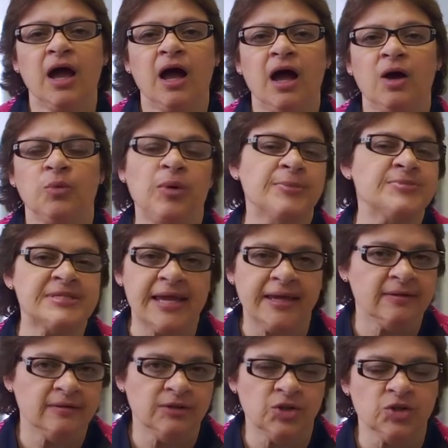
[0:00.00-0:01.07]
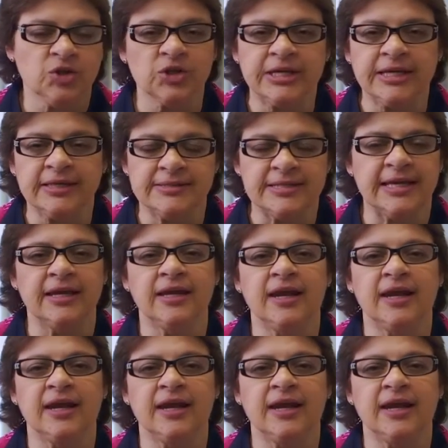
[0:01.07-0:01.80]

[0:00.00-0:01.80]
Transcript: website and you're looking to get an